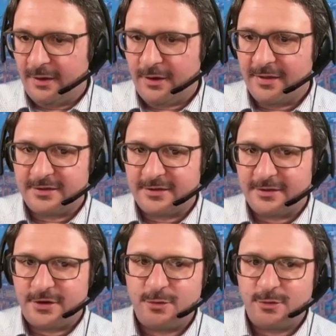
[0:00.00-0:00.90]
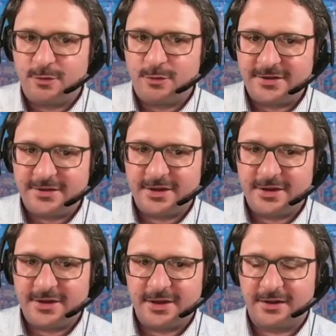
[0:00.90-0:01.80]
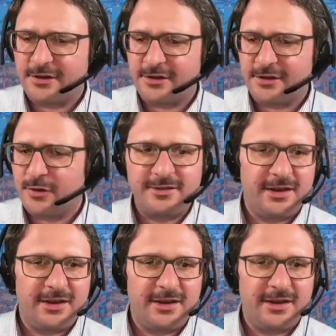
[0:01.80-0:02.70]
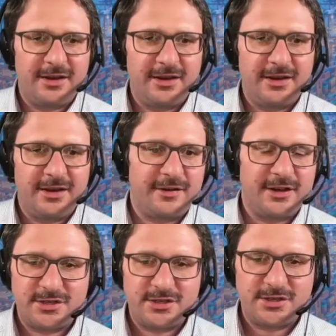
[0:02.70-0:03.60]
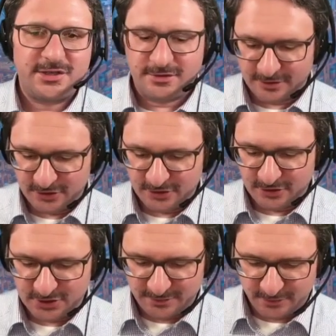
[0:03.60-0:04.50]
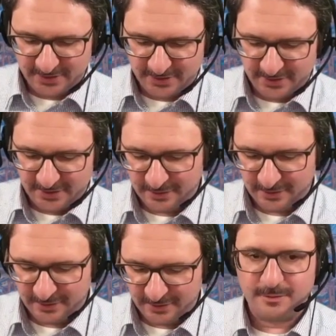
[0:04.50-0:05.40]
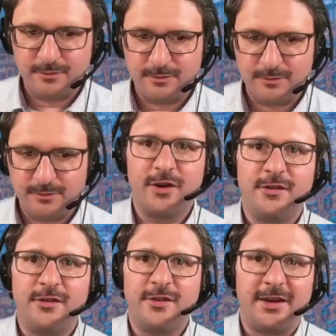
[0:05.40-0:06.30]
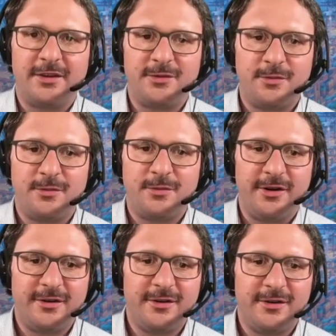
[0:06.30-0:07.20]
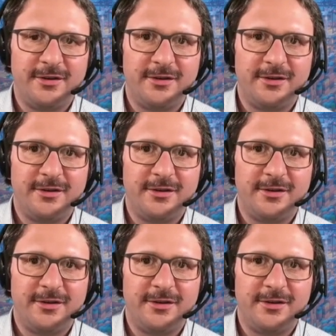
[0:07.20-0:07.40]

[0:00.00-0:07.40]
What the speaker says: Okay, that's the first two parts. Let's quickly see if there's any questions to those before we move on to the last part.